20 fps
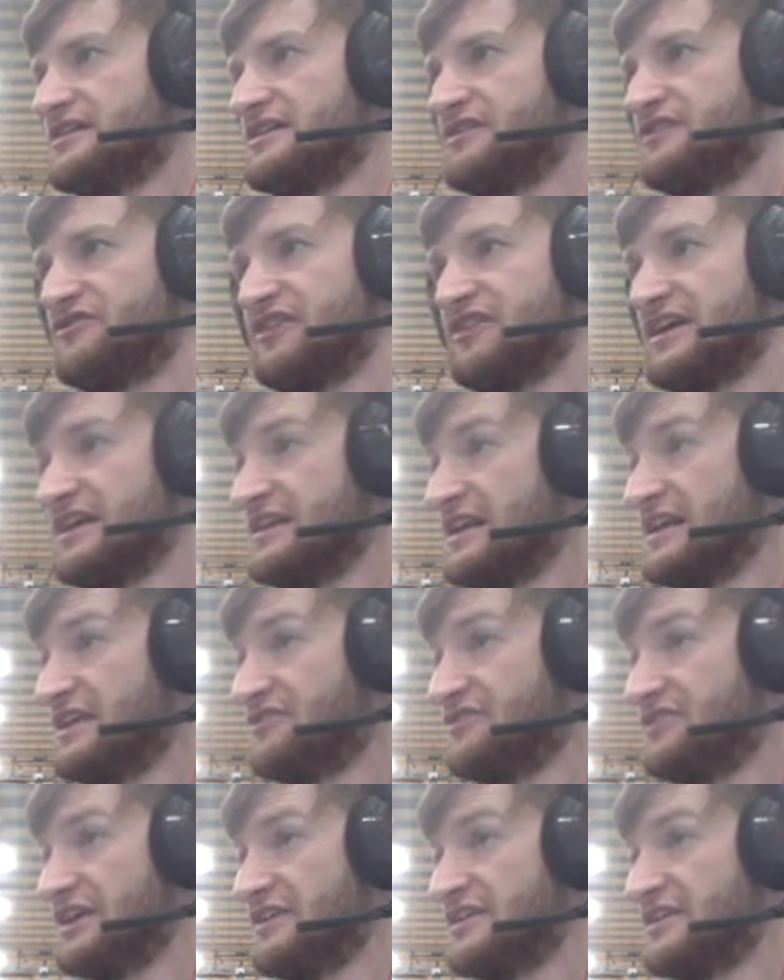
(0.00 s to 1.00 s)
He failed to
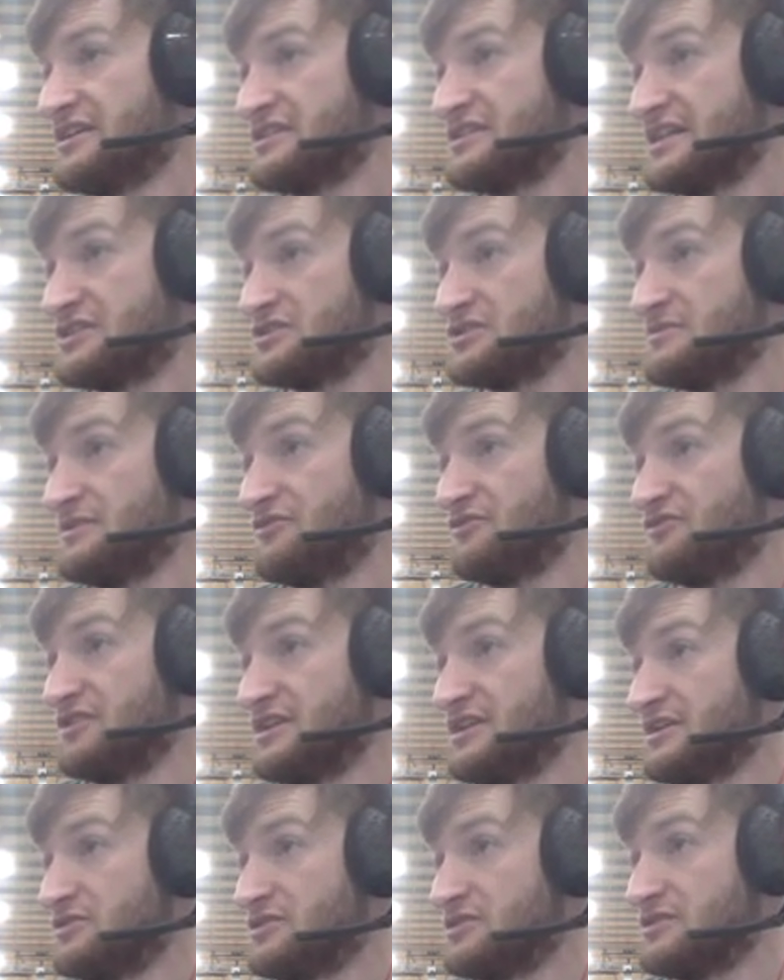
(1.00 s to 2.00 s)
lift there. Actually, that should have
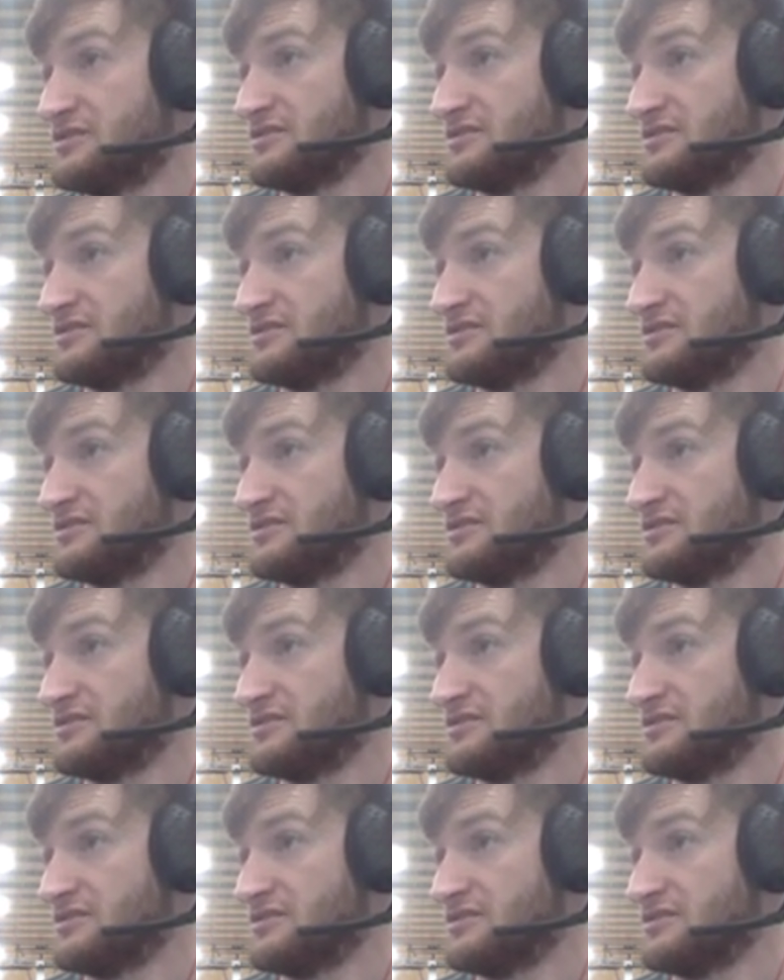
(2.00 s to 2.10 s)
free out.